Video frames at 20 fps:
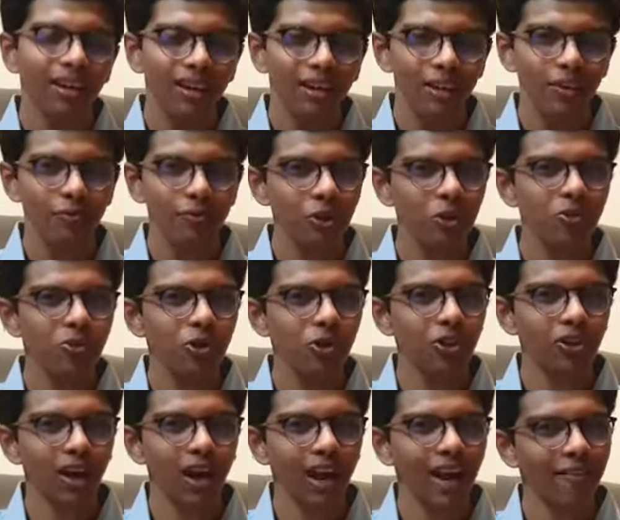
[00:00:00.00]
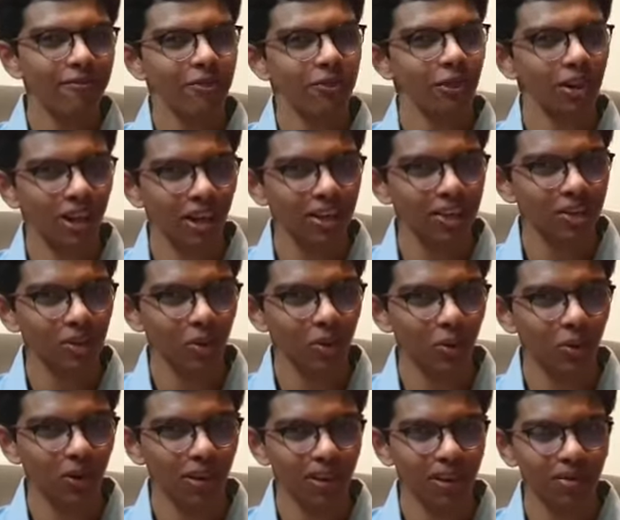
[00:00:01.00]
The future after high
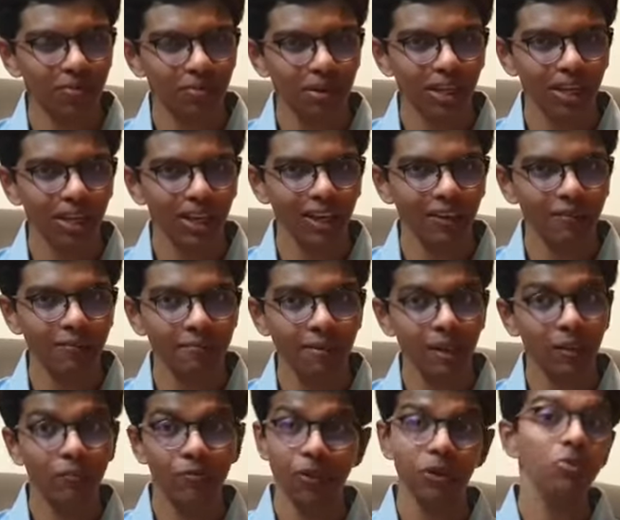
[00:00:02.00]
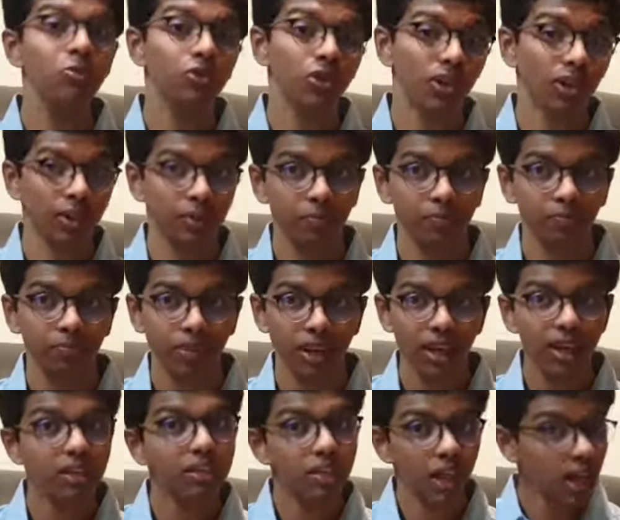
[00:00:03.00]
school can be confusing
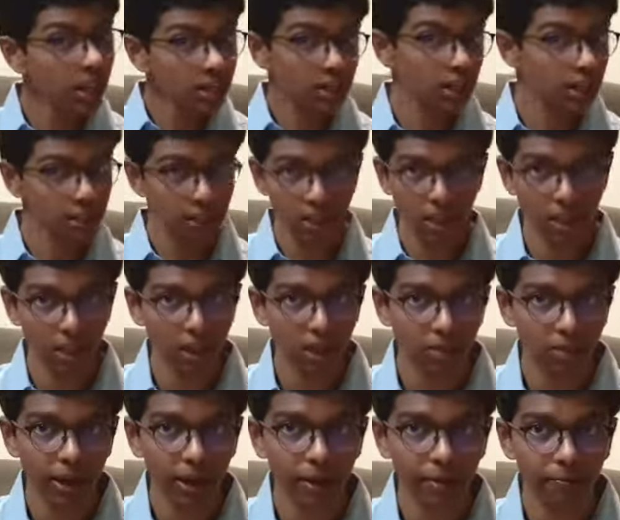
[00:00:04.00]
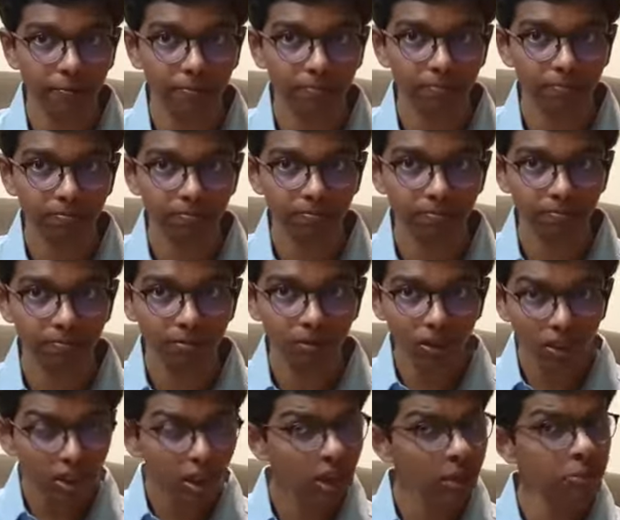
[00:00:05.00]
and daunting to think about.
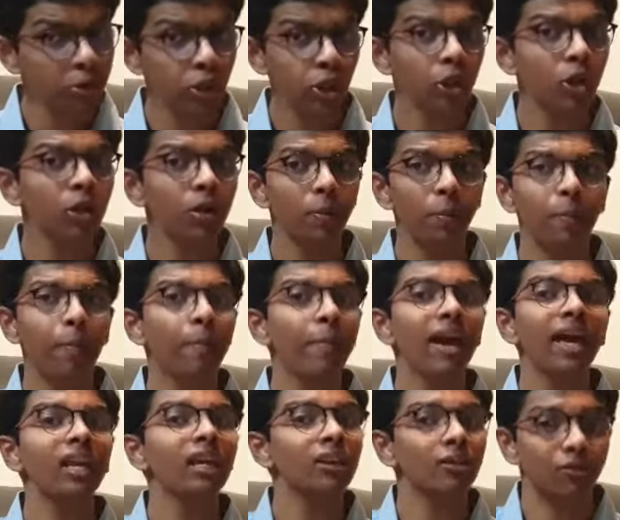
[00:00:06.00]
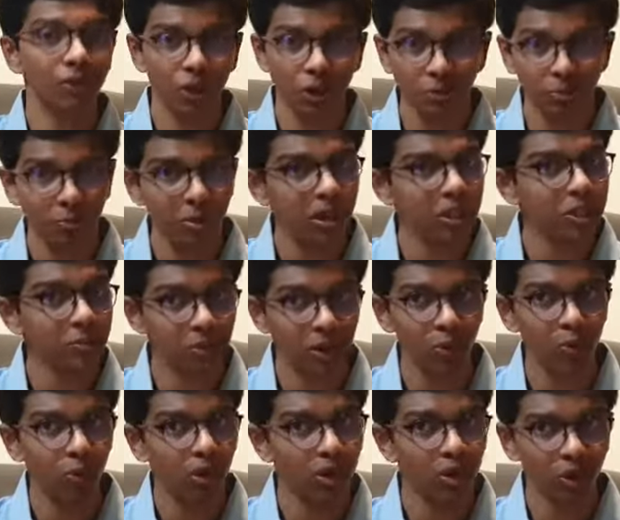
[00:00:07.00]
I'm sure many of you must
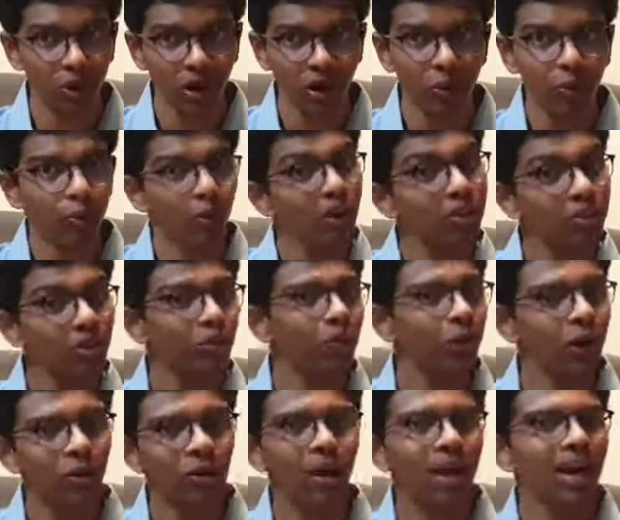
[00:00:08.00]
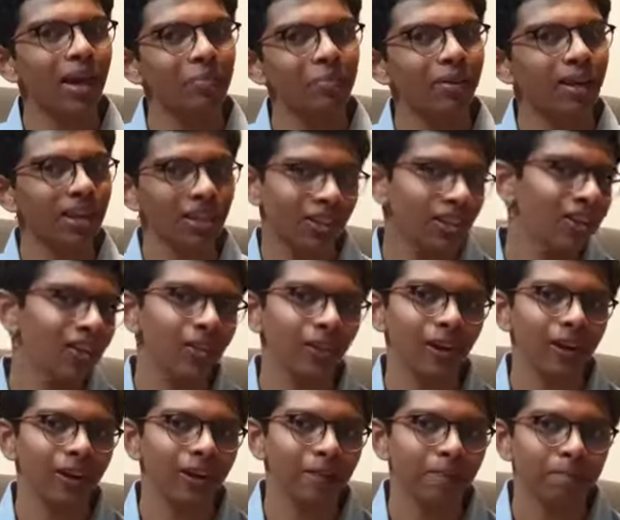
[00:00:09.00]
be wondering what the road ahead might look like.